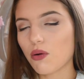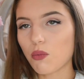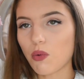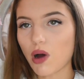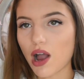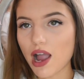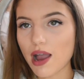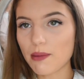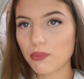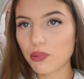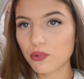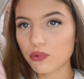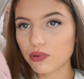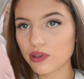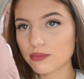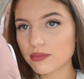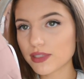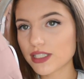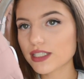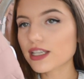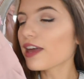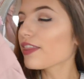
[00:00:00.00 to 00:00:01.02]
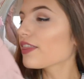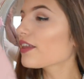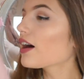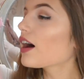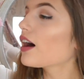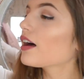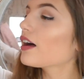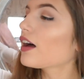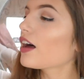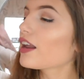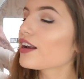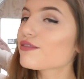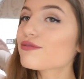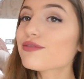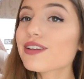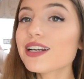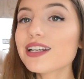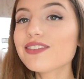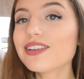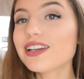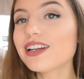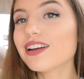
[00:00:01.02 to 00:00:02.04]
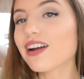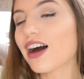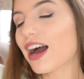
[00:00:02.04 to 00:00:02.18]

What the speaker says: why I bought them together, and I really really